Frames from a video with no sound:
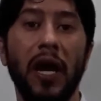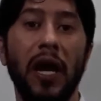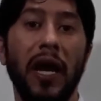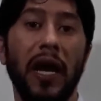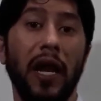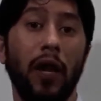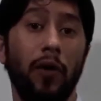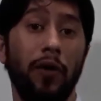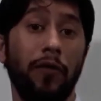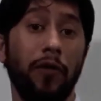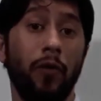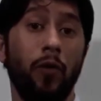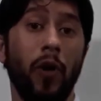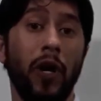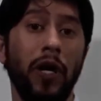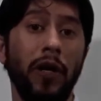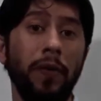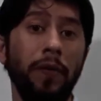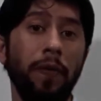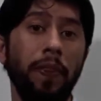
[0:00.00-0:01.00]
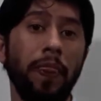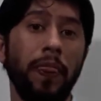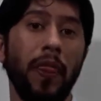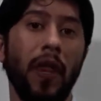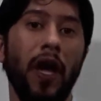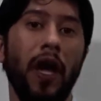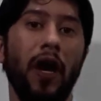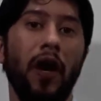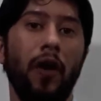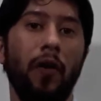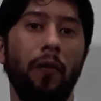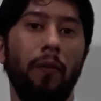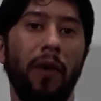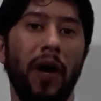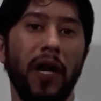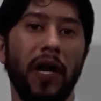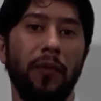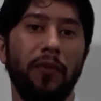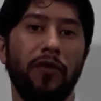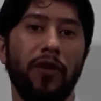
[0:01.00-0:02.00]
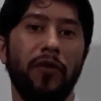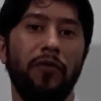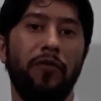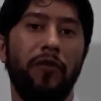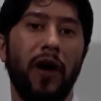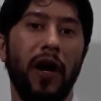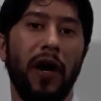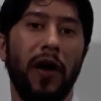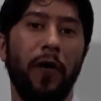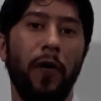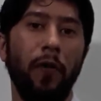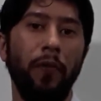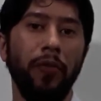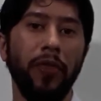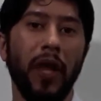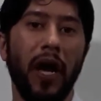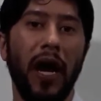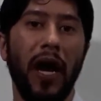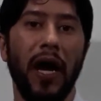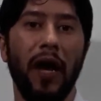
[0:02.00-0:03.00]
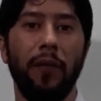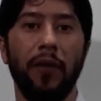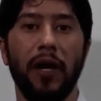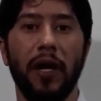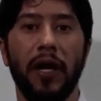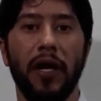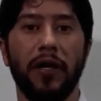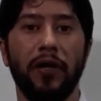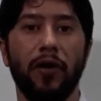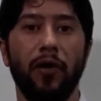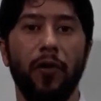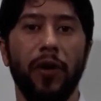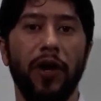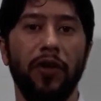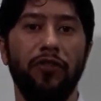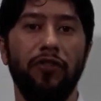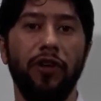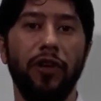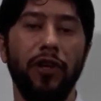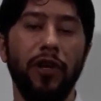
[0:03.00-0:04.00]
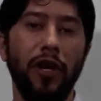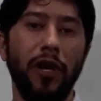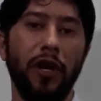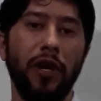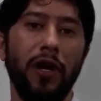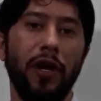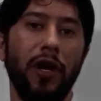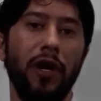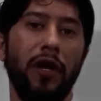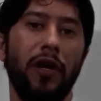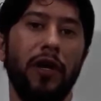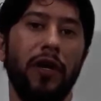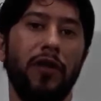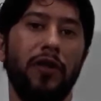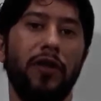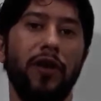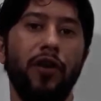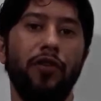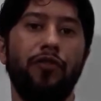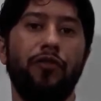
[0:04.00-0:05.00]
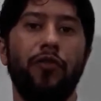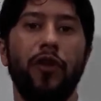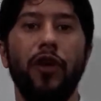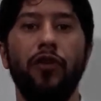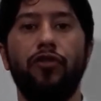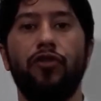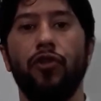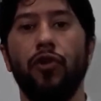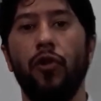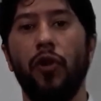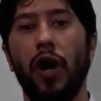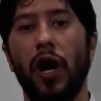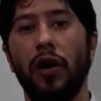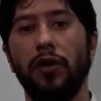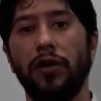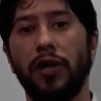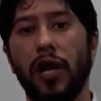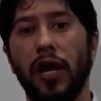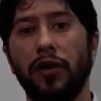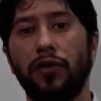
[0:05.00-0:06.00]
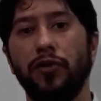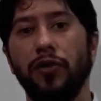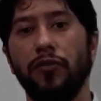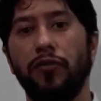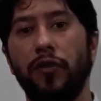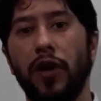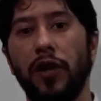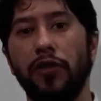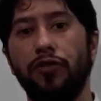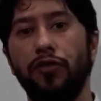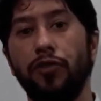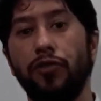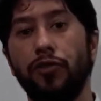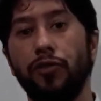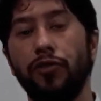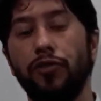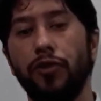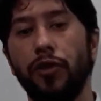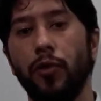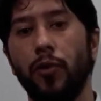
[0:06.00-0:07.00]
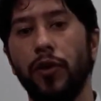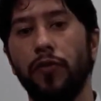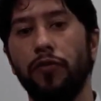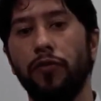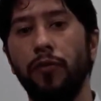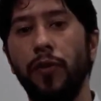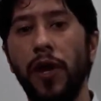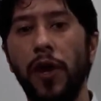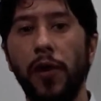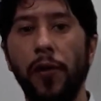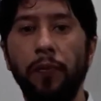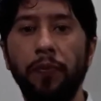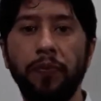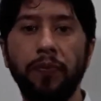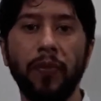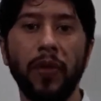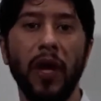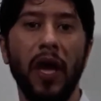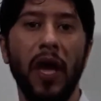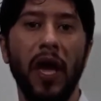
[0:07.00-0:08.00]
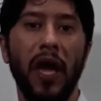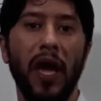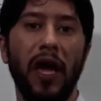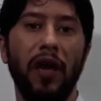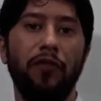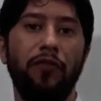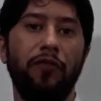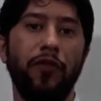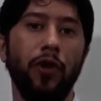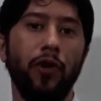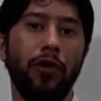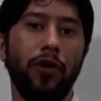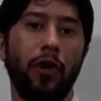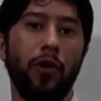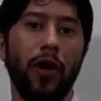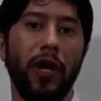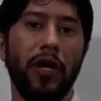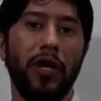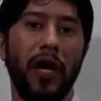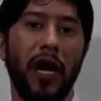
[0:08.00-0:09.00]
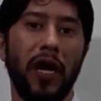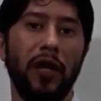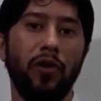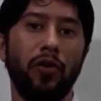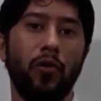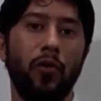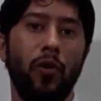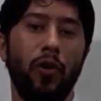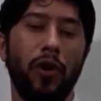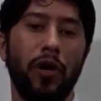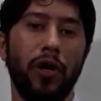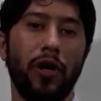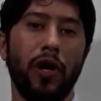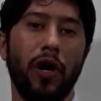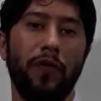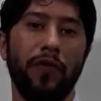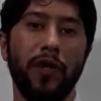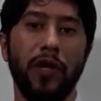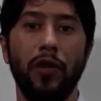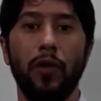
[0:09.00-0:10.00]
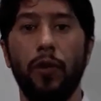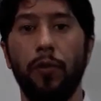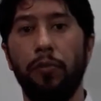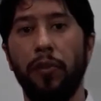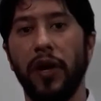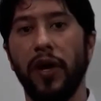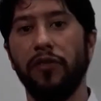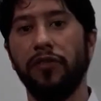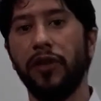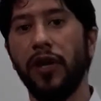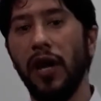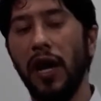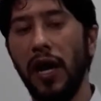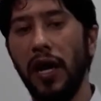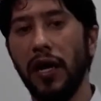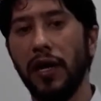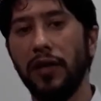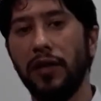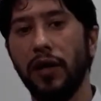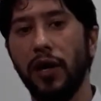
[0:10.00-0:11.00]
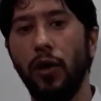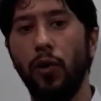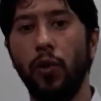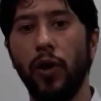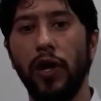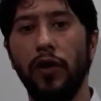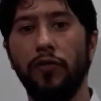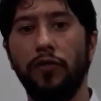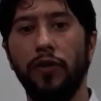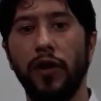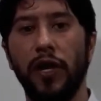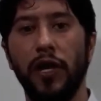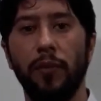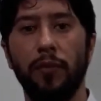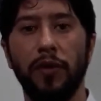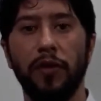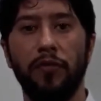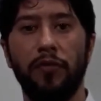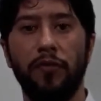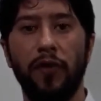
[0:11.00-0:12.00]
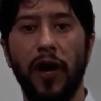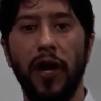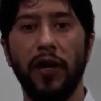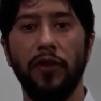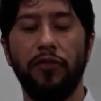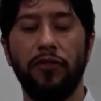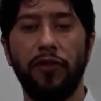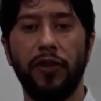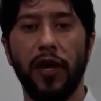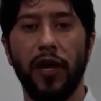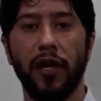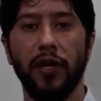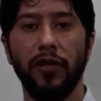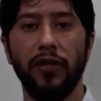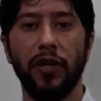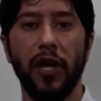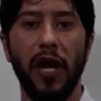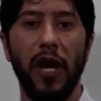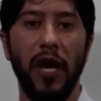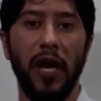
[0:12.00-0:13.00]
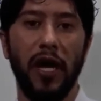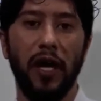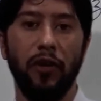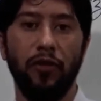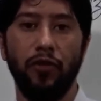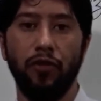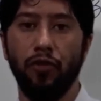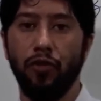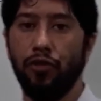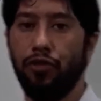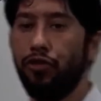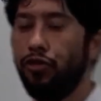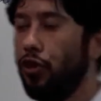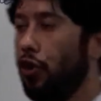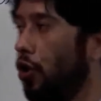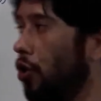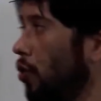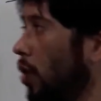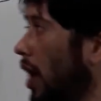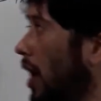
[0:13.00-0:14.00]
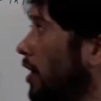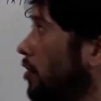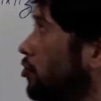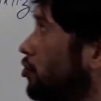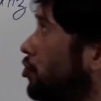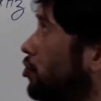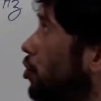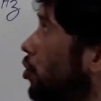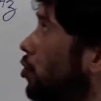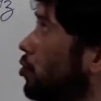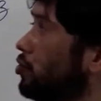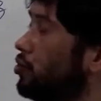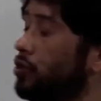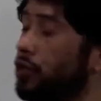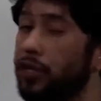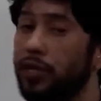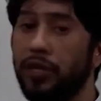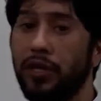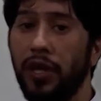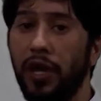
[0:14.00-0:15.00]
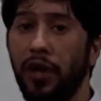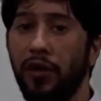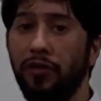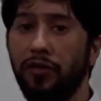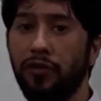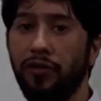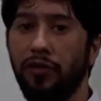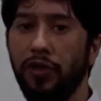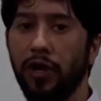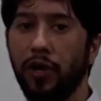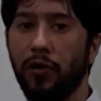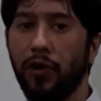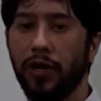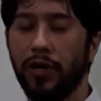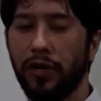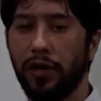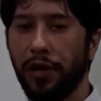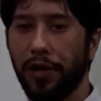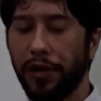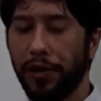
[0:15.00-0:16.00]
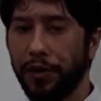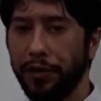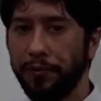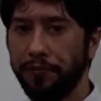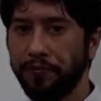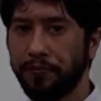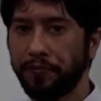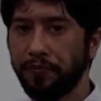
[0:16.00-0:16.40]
Hello everyone, my name is Rafael, I am an electrical engineer, and in this video I'd like to invite you to see with me a filtering network of the low-pass kind with an amplifying stage. And to do so, I chose this circuit here.